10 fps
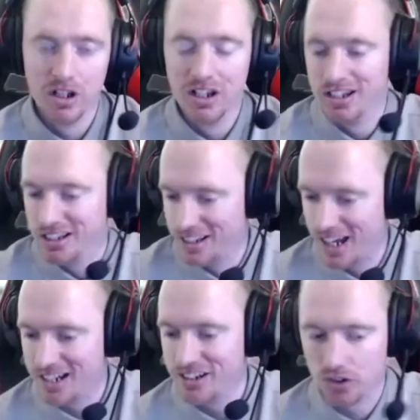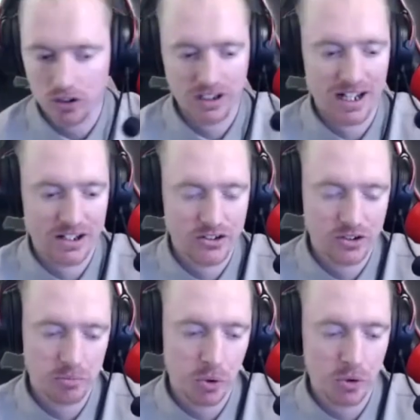Yeah, he's got legs,
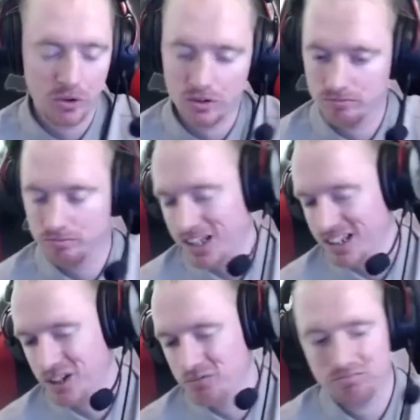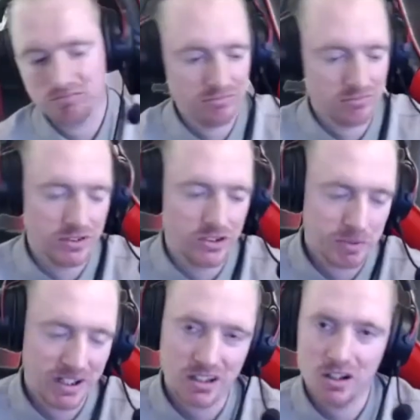but Bellingham, he's
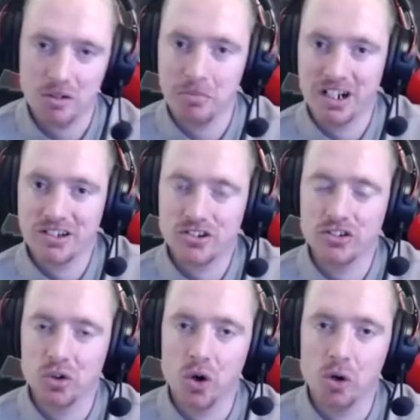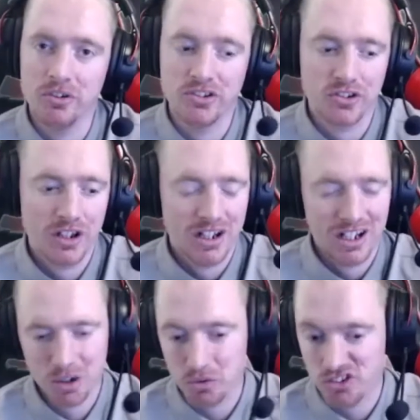played a lot of minutes in Dortmund,
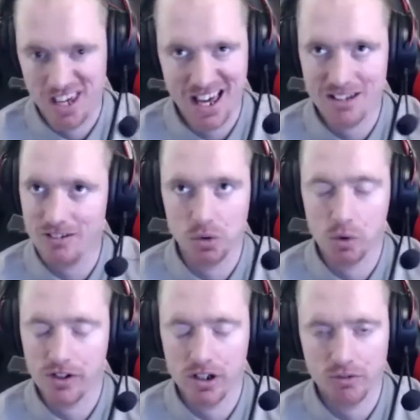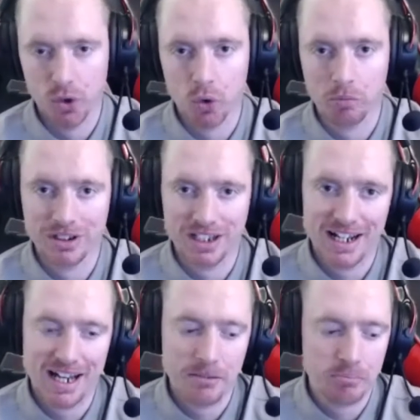and he's yet another young
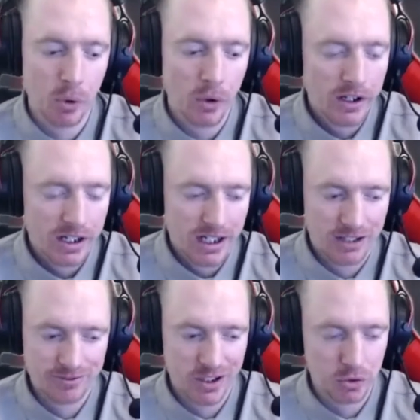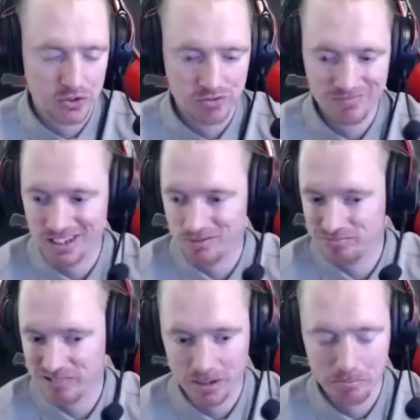player, but I felt even
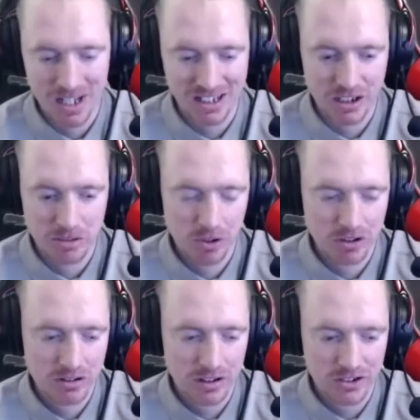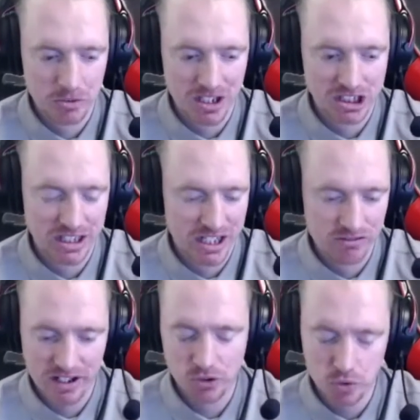bringing Bellingham on, as you mentioned there,
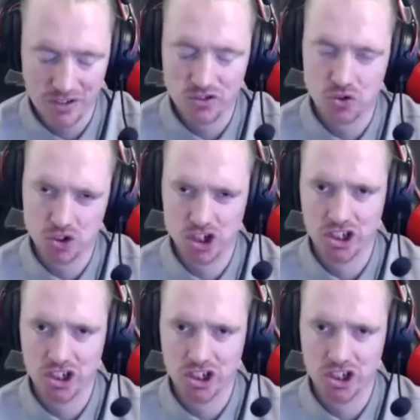Rice was having such a